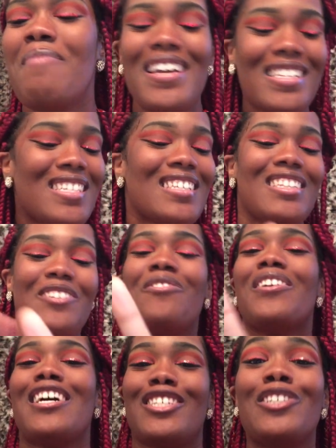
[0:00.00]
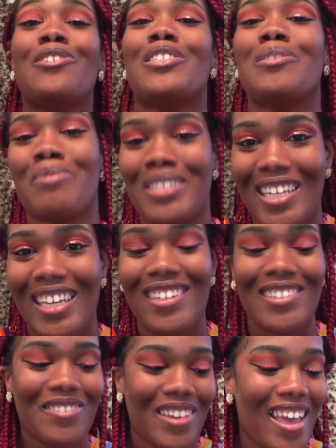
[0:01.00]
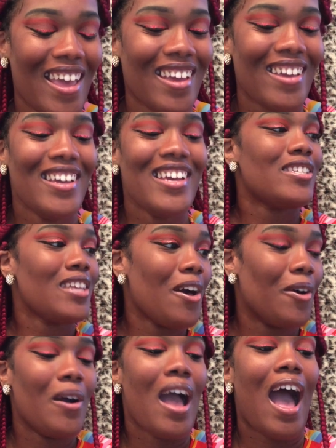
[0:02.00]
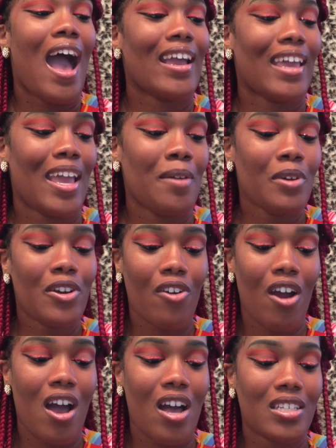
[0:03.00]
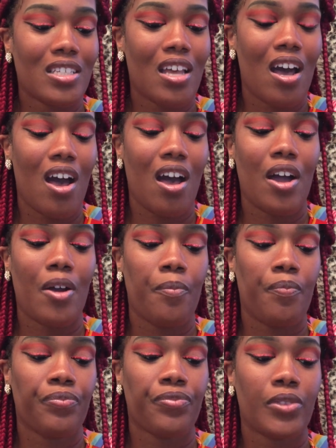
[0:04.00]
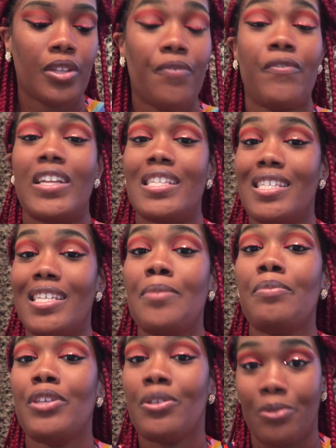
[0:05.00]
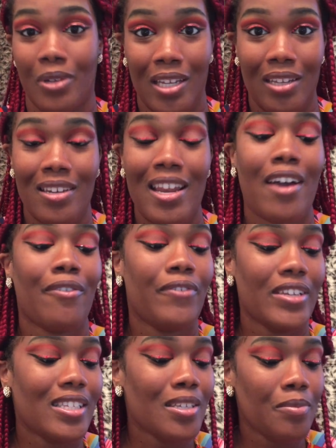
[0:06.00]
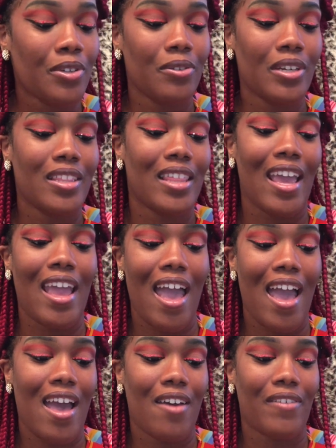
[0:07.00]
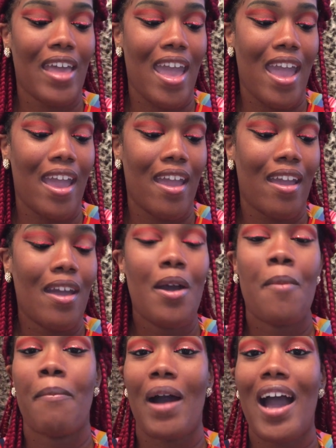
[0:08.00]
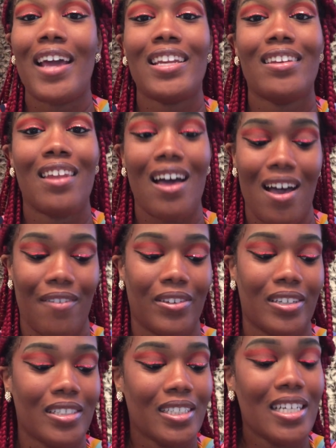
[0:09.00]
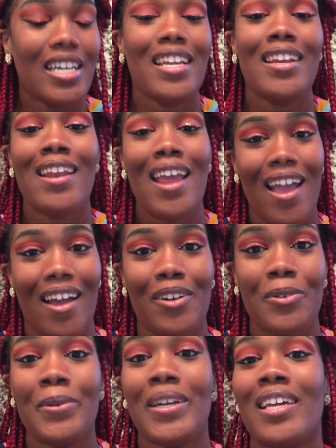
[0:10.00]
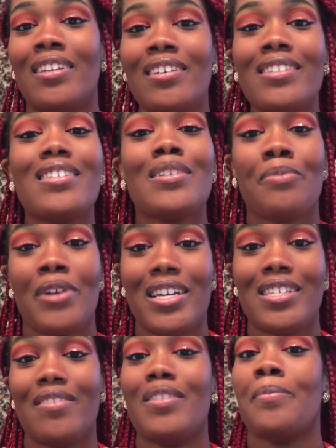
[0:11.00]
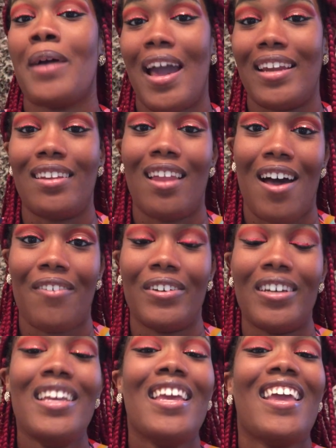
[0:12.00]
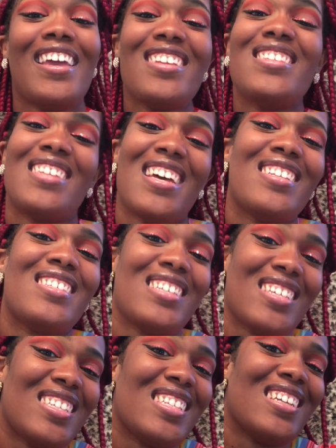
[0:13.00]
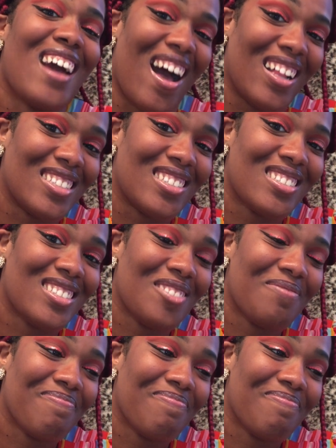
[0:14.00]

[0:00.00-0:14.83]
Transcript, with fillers: Basically when I show some skin, okay? So I came across um, Fenty Beauty. Now Fenty Beauty, they have a body lava. Now, when I looked at the price of the body lava, it says $60.